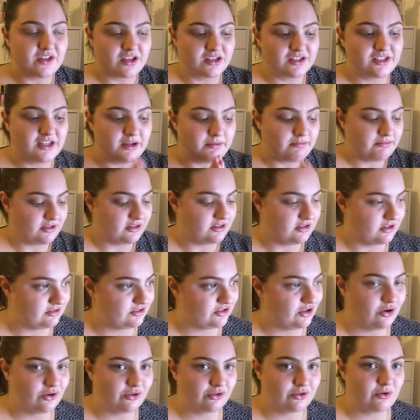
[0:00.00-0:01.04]
something that
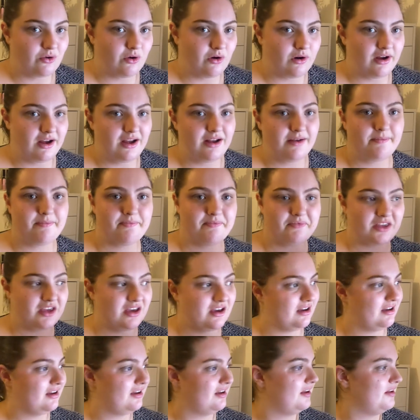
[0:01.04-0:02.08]
not quite.
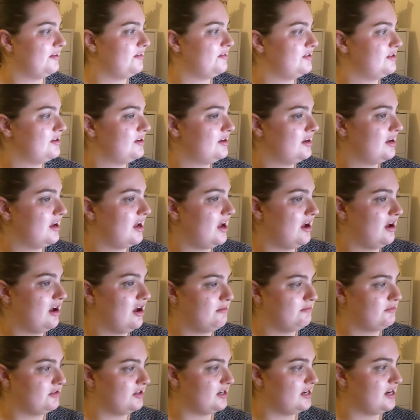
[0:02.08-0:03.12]
The
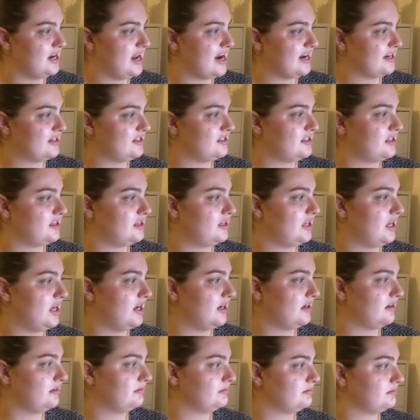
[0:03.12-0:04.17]
next
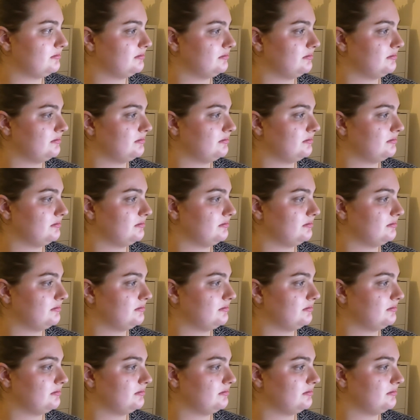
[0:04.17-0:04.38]
thing